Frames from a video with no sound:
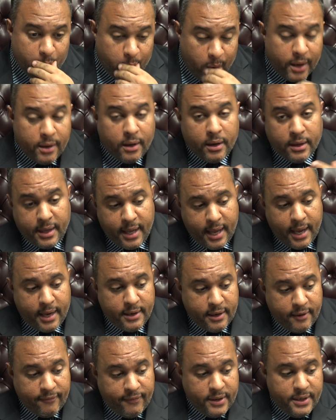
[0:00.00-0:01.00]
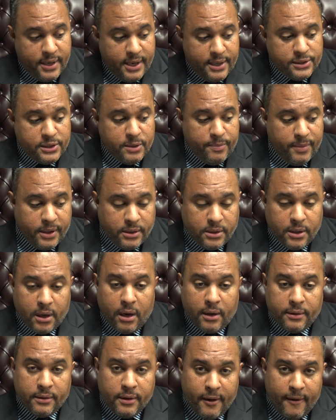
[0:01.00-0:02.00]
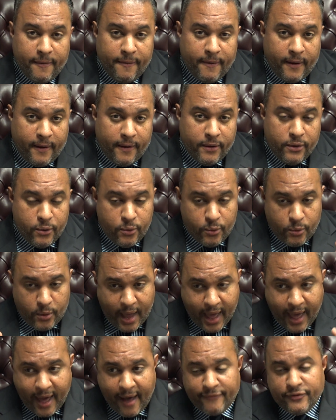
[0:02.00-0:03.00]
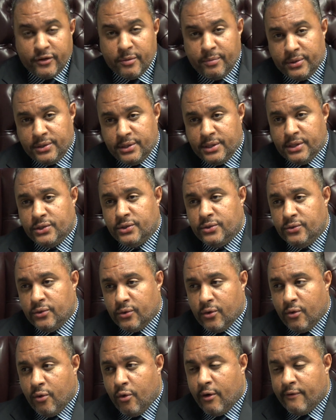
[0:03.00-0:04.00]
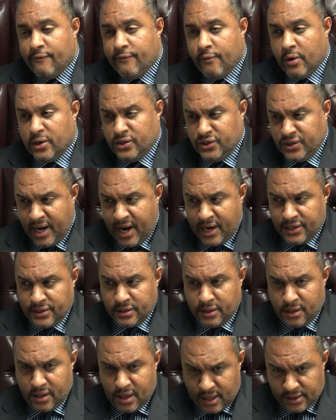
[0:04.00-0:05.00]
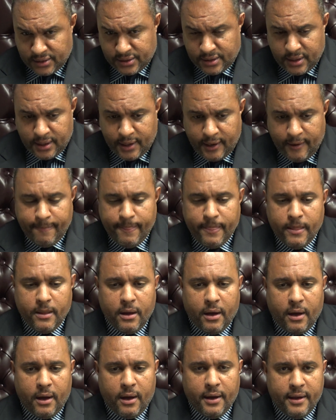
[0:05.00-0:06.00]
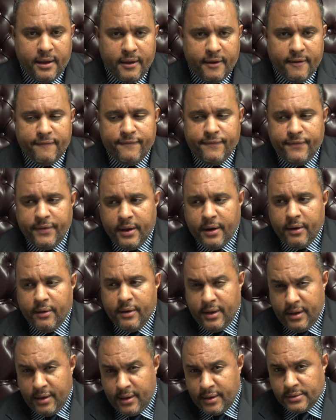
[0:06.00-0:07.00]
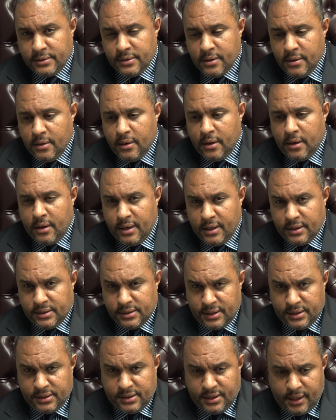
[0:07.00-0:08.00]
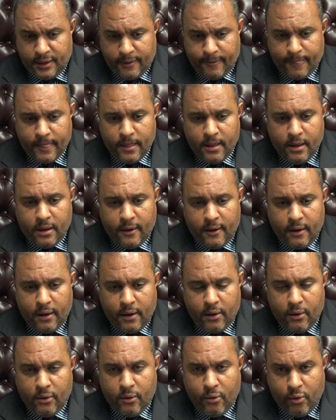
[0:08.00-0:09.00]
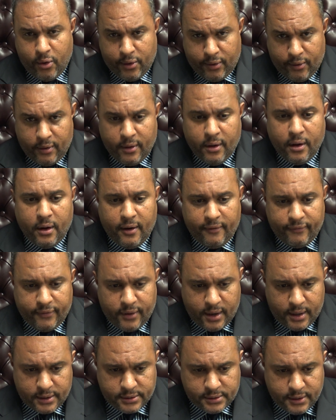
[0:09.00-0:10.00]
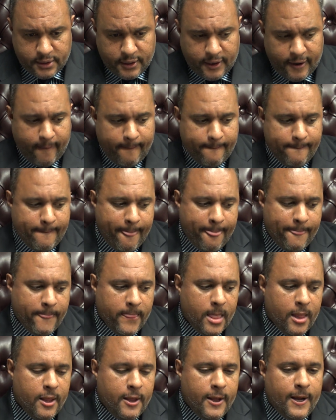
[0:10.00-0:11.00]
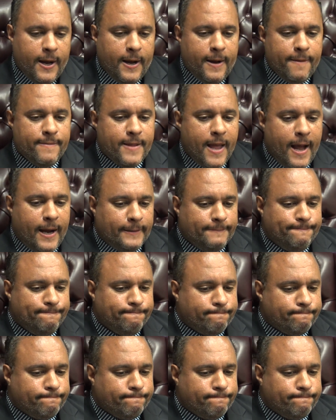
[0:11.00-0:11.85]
But again, if it needs to be done, you have to petition the court for a change in custody if there is an existing order of custody. Now,